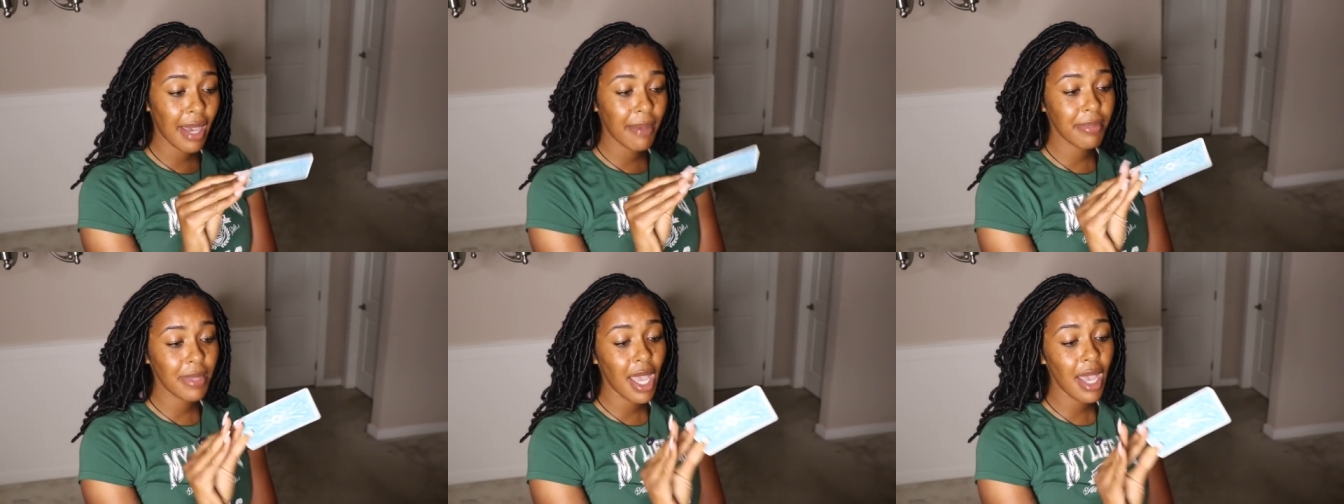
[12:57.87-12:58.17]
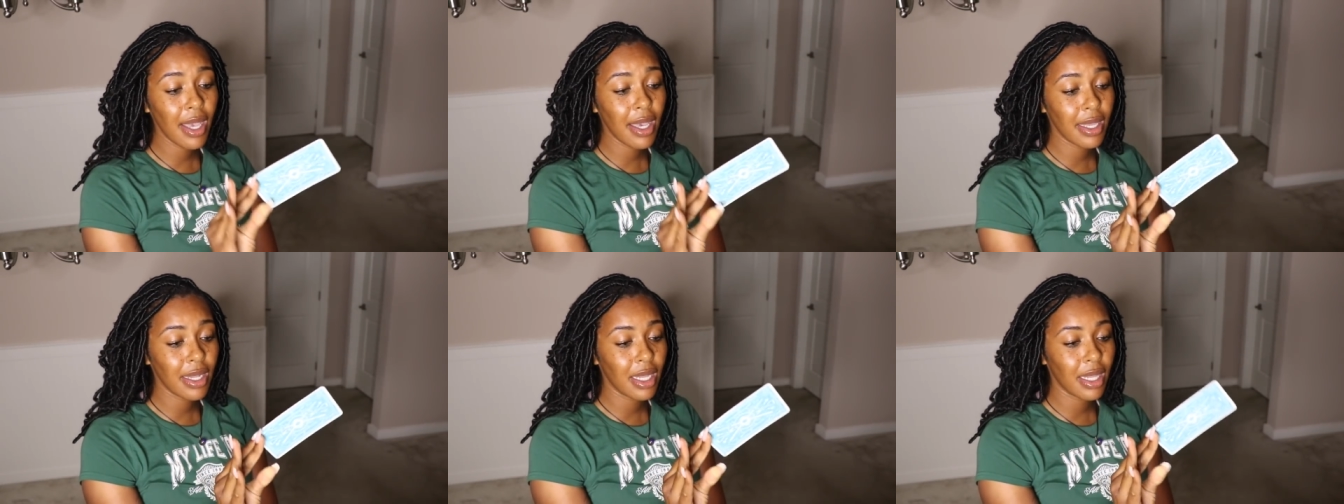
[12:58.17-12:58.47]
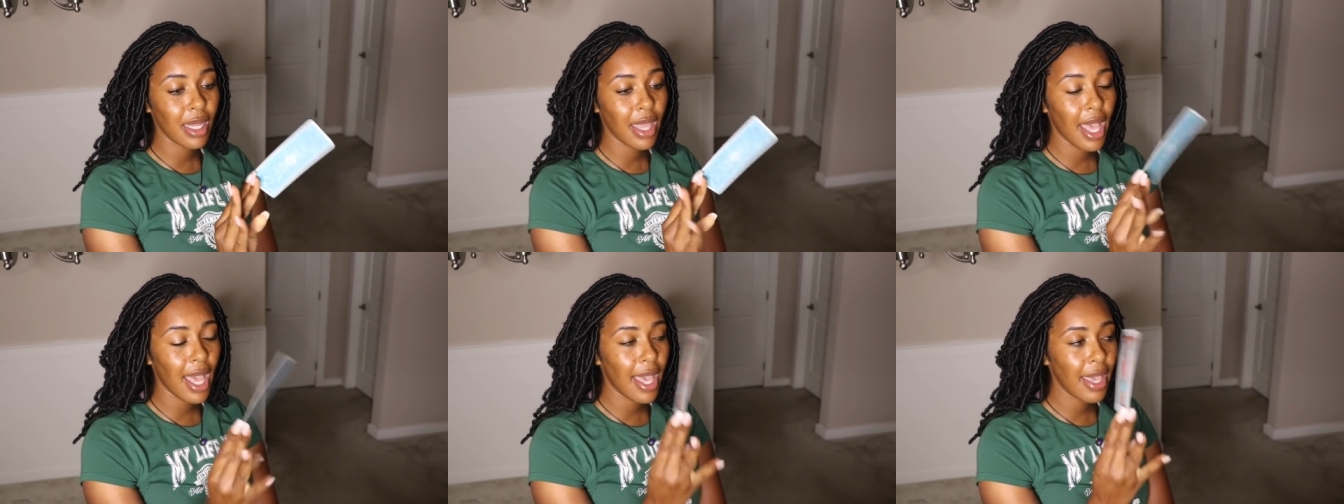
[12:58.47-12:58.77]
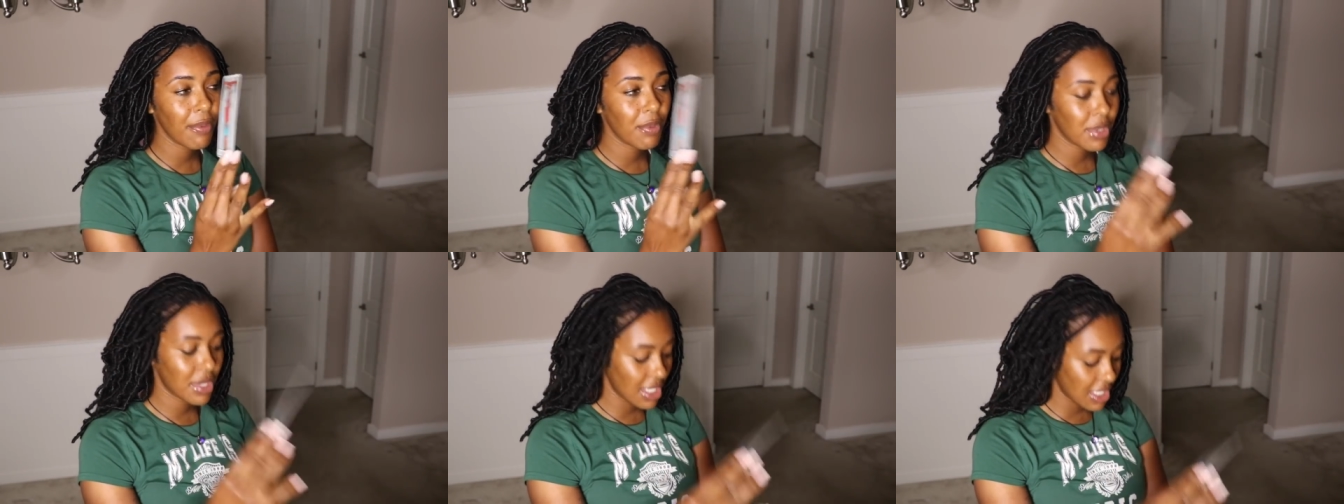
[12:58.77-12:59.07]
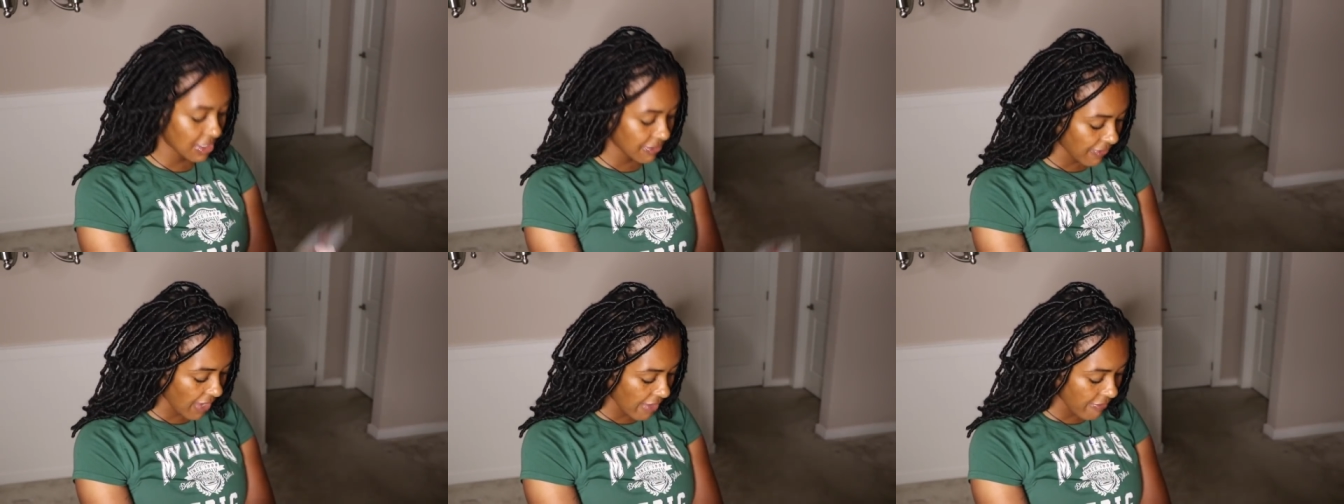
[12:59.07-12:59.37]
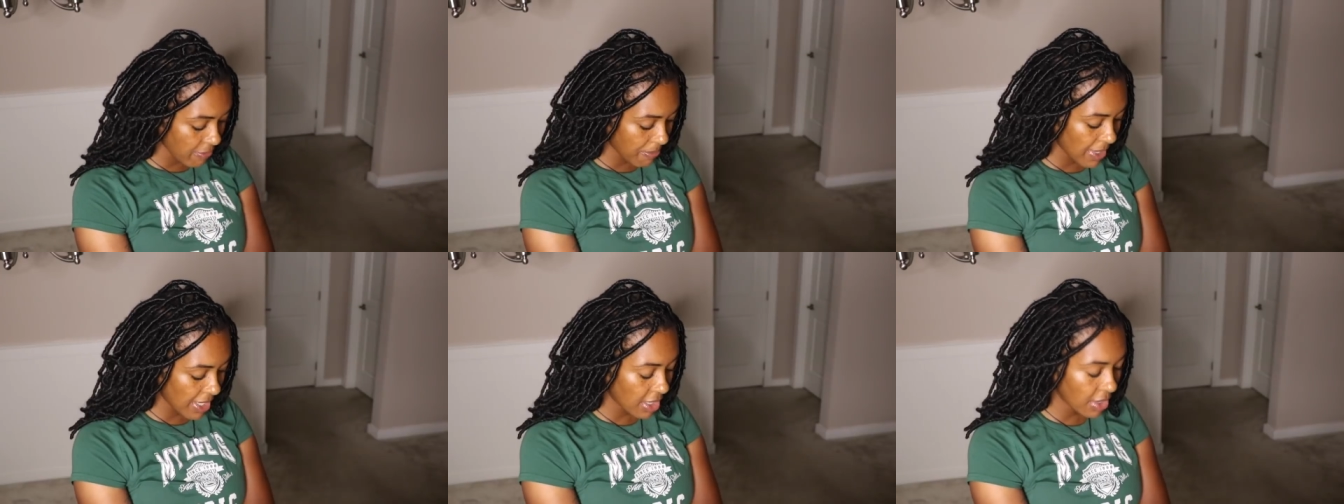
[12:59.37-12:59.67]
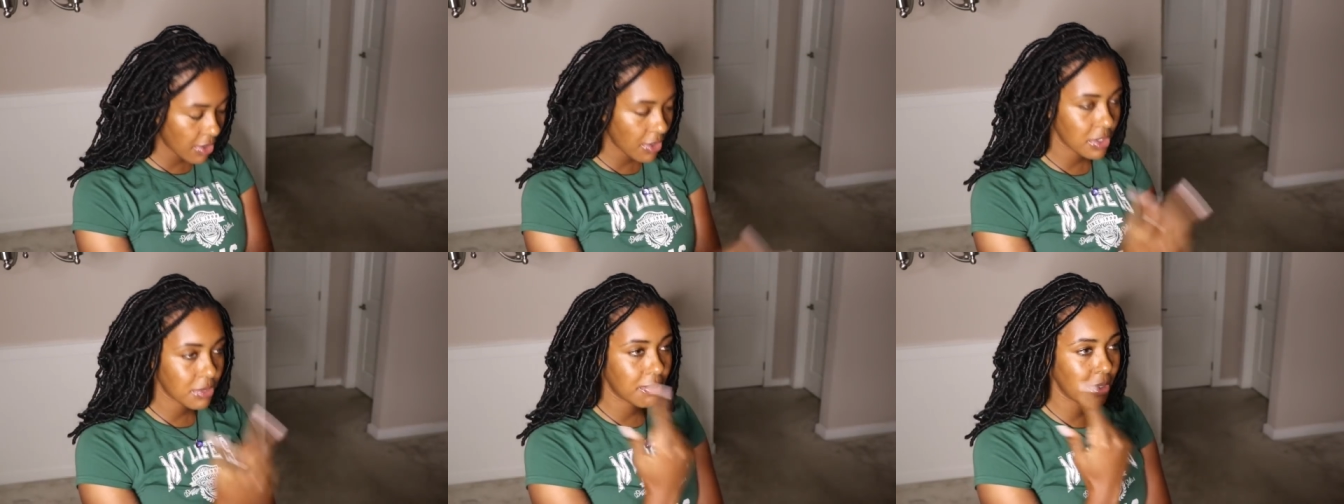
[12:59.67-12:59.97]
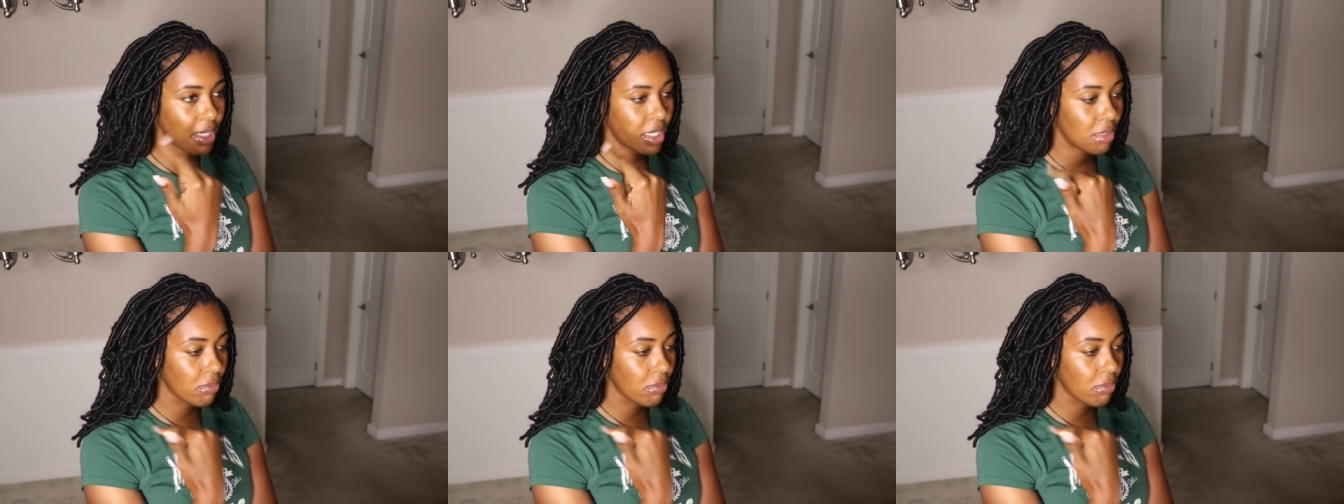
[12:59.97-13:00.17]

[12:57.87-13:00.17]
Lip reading: I'm not going to lie. With this Five of Pentacles being